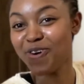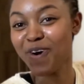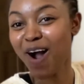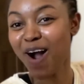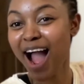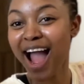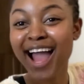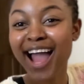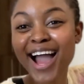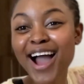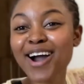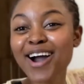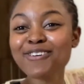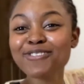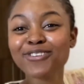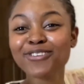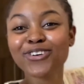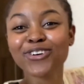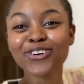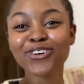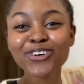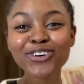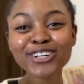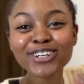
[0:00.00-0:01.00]
I have
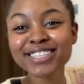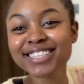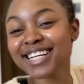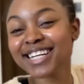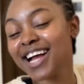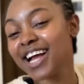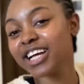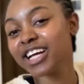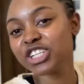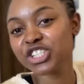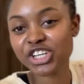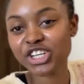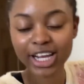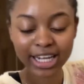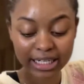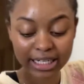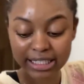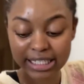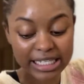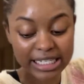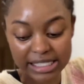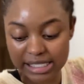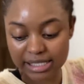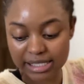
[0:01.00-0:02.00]
good
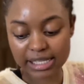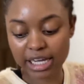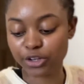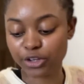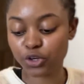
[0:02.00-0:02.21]
checklists that